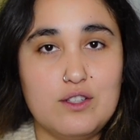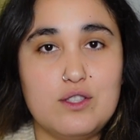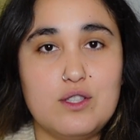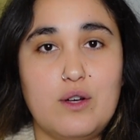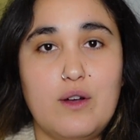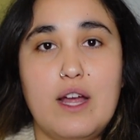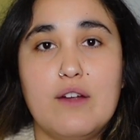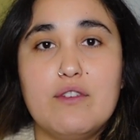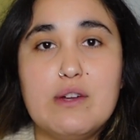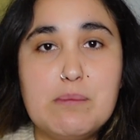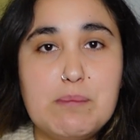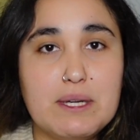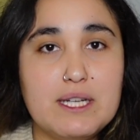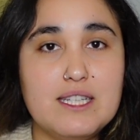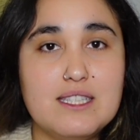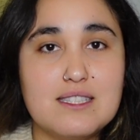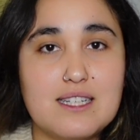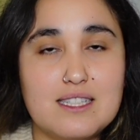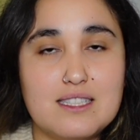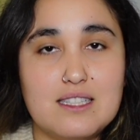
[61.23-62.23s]
So
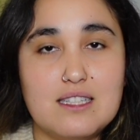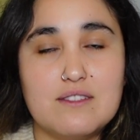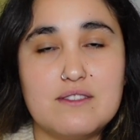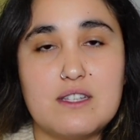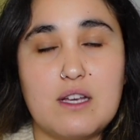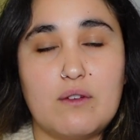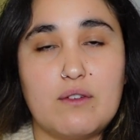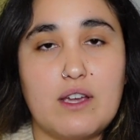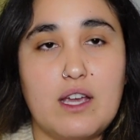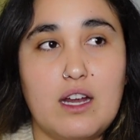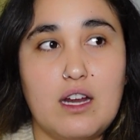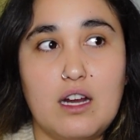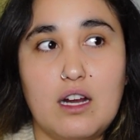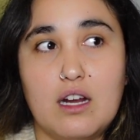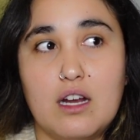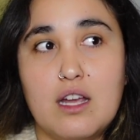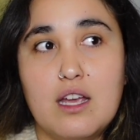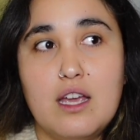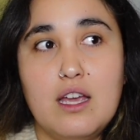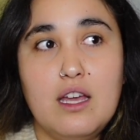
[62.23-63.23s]
everybody's idea of
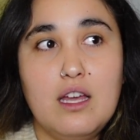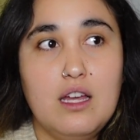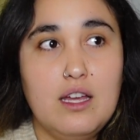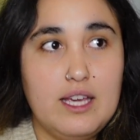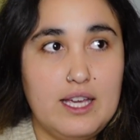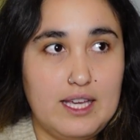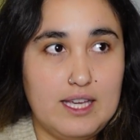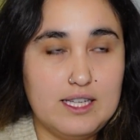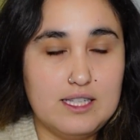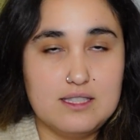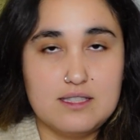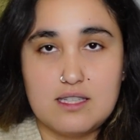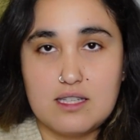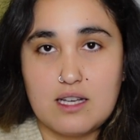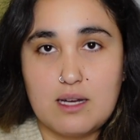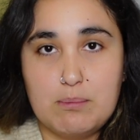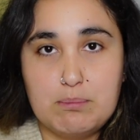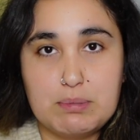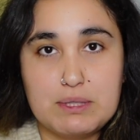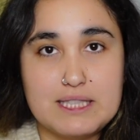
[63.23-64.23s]
self-care is
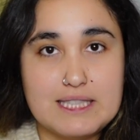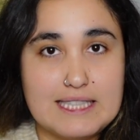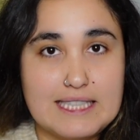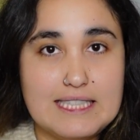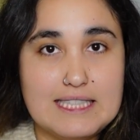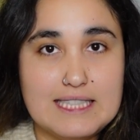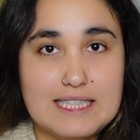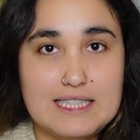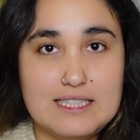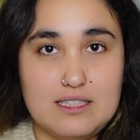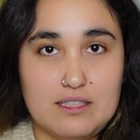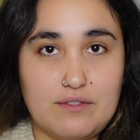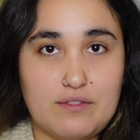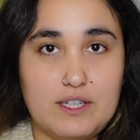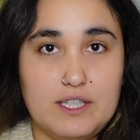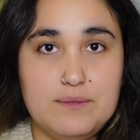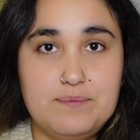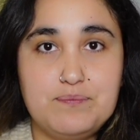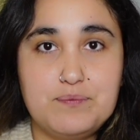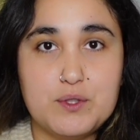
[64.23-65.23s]
completely
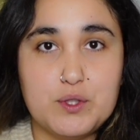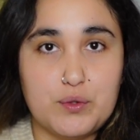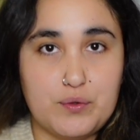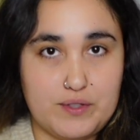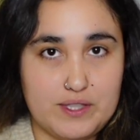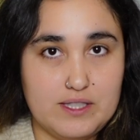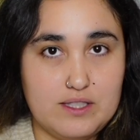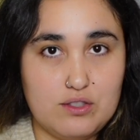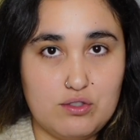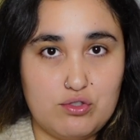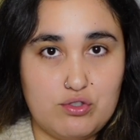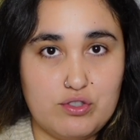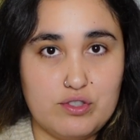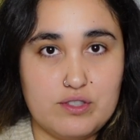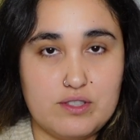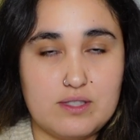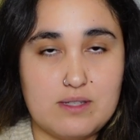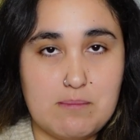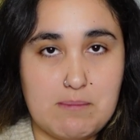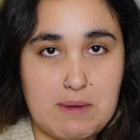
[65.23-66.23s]
different. So this is
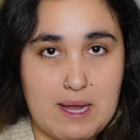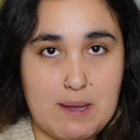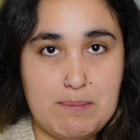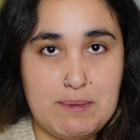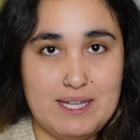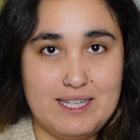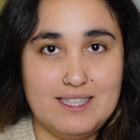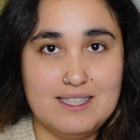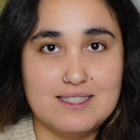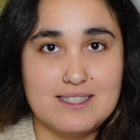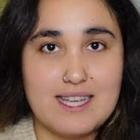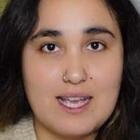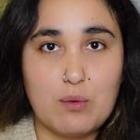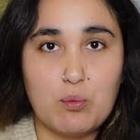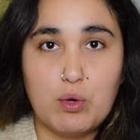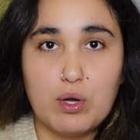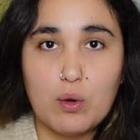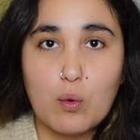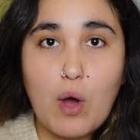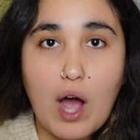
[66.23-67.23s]
just my opinions and
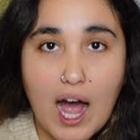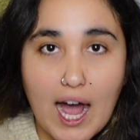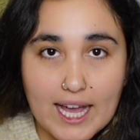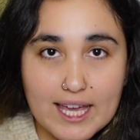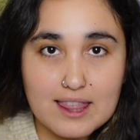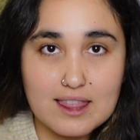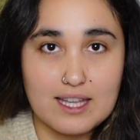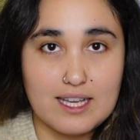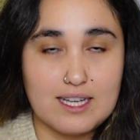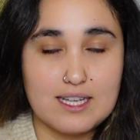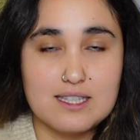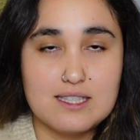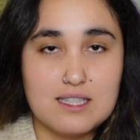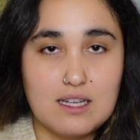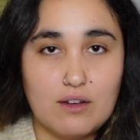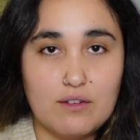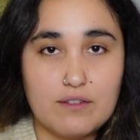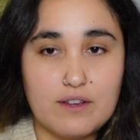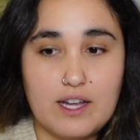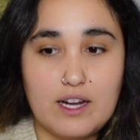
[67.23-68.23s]
what I think is
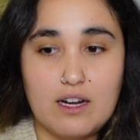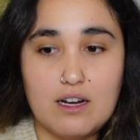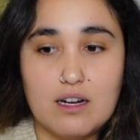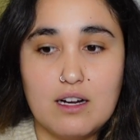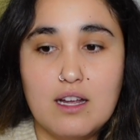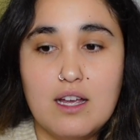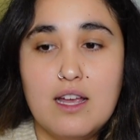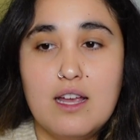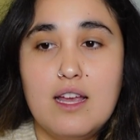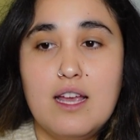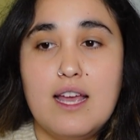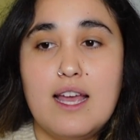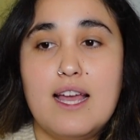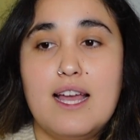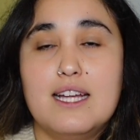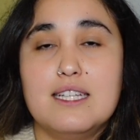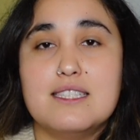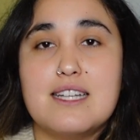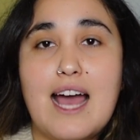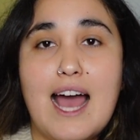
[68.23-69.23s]
self-care
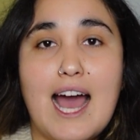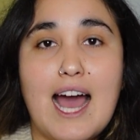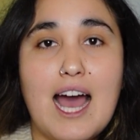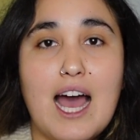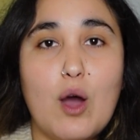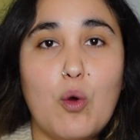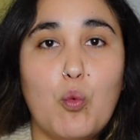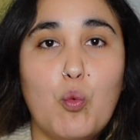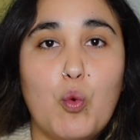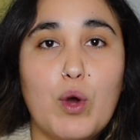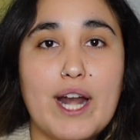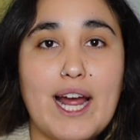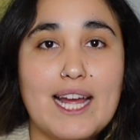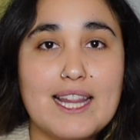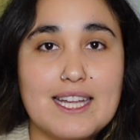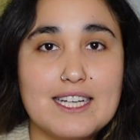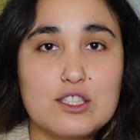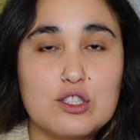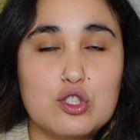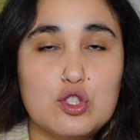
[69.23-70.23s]
and what I
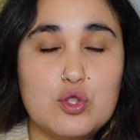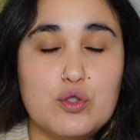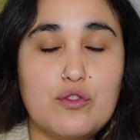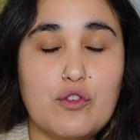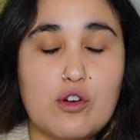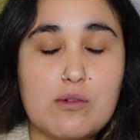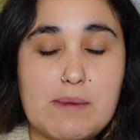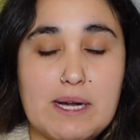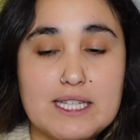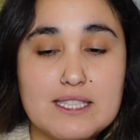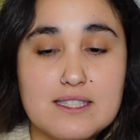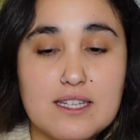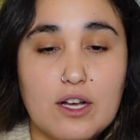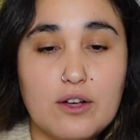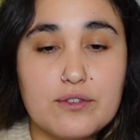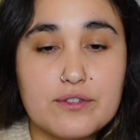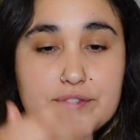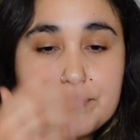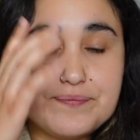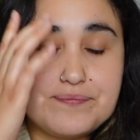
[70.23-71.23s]
like to do for
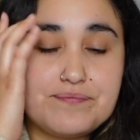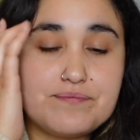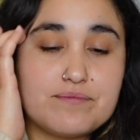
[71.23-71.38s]
myself.